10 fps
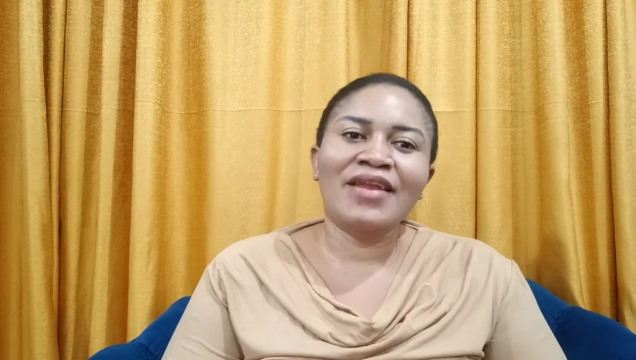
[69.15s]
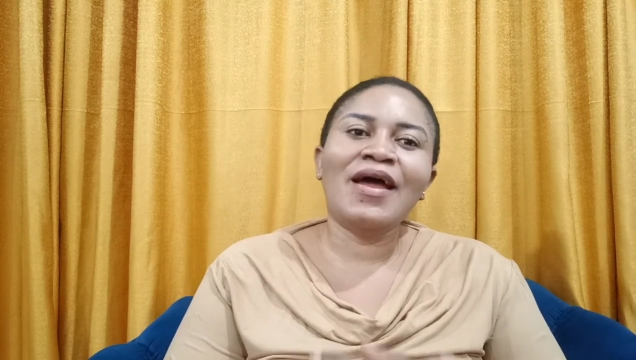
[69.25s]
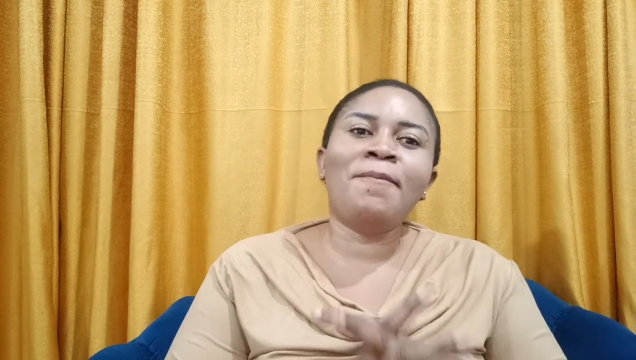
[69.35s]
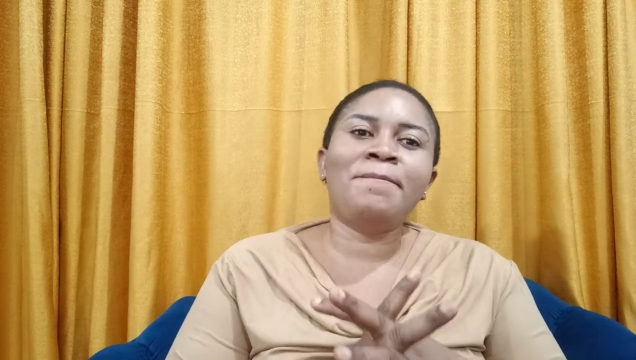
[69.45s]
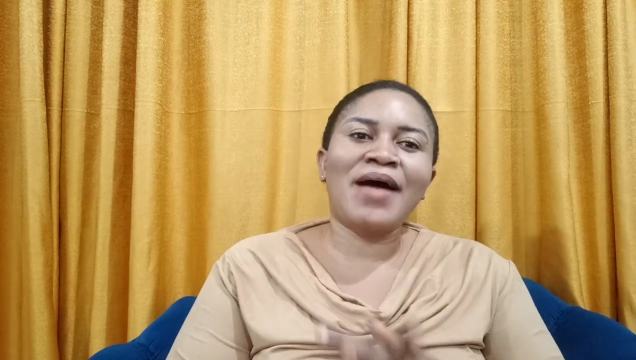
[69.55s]

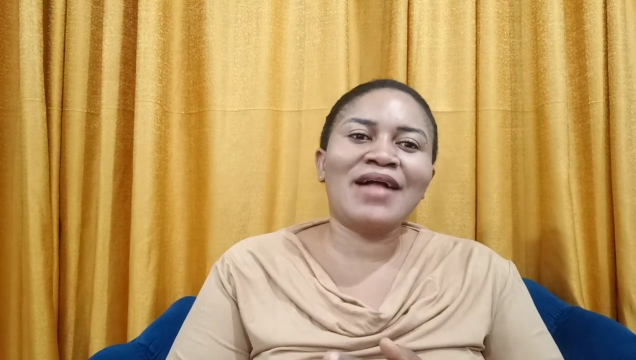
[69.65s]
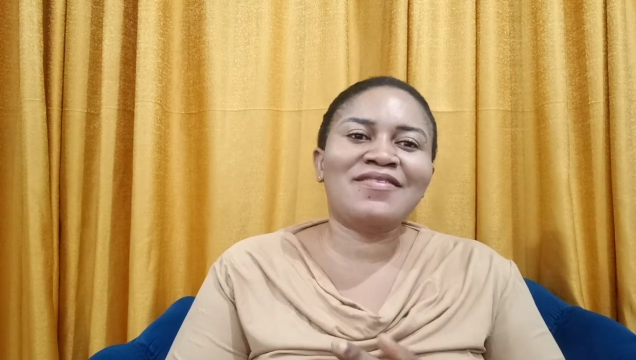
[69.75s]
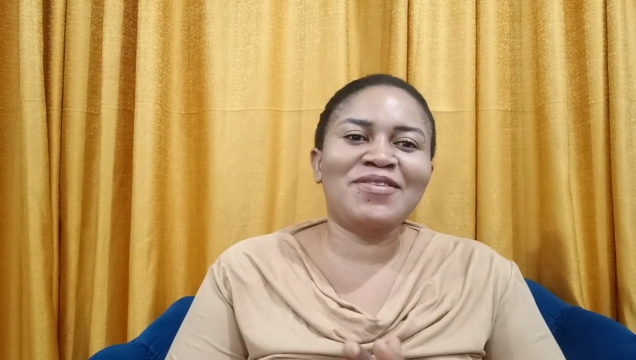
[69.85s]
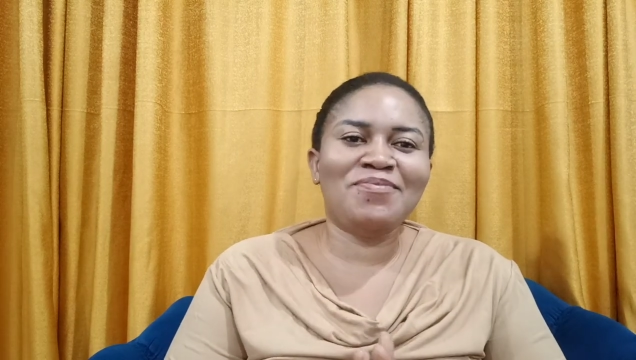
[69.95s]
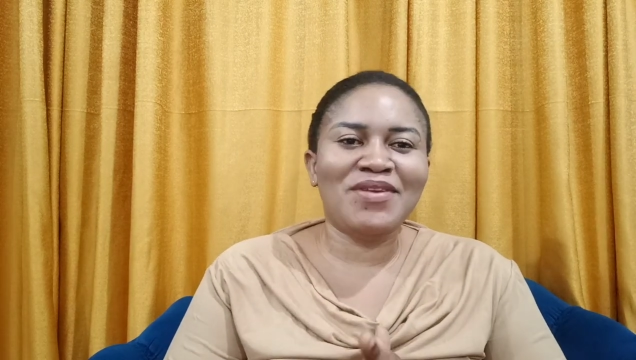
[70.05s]
Now
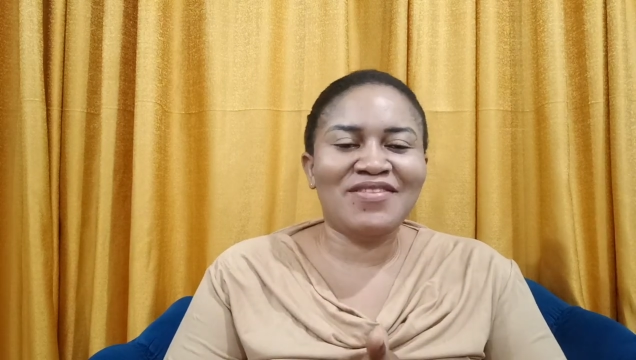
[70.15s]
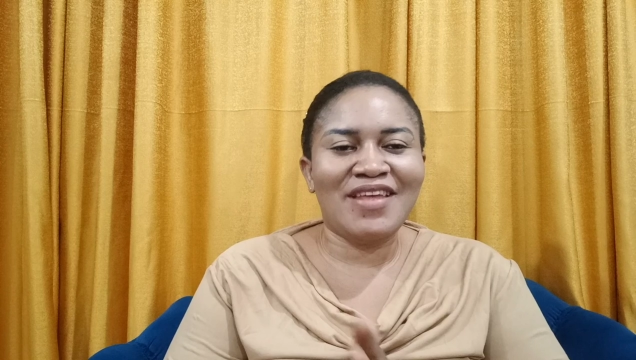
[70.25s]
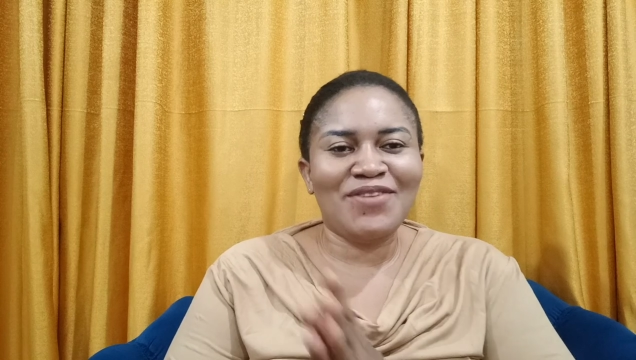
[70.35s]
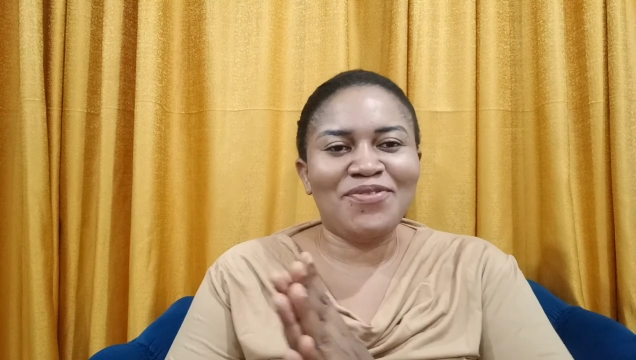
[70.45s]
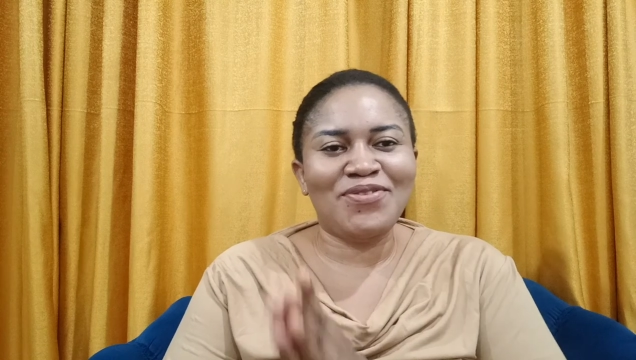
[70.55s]
back to the
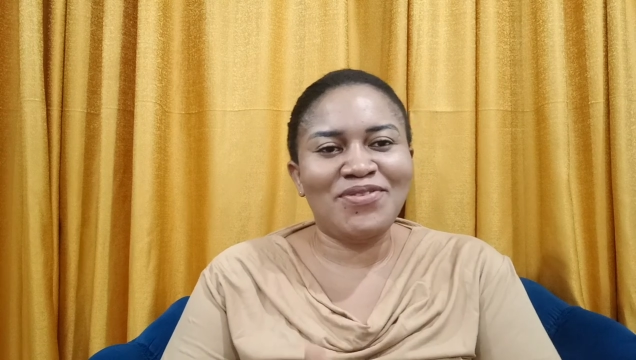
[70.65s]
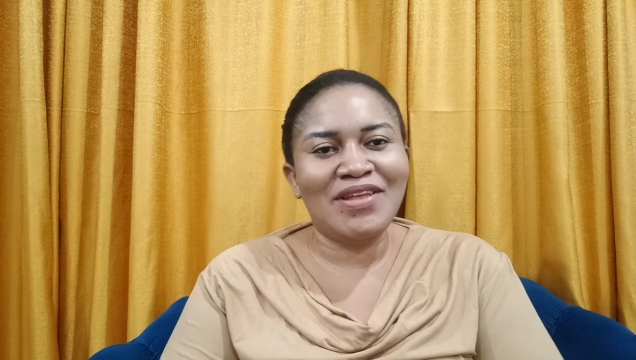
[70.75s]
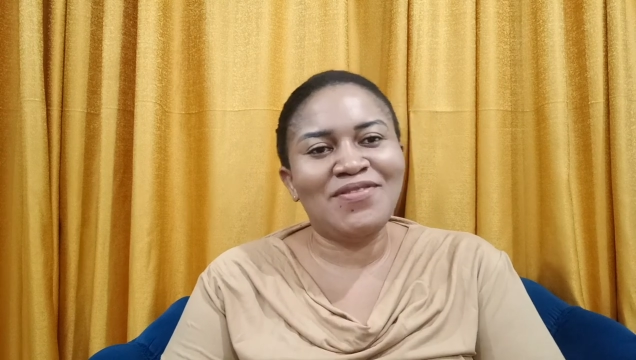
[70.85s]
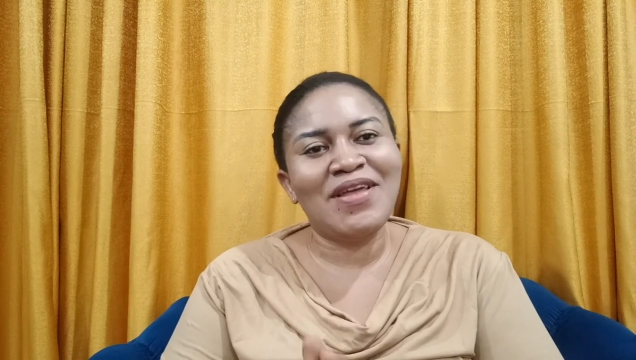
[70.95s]
business for today.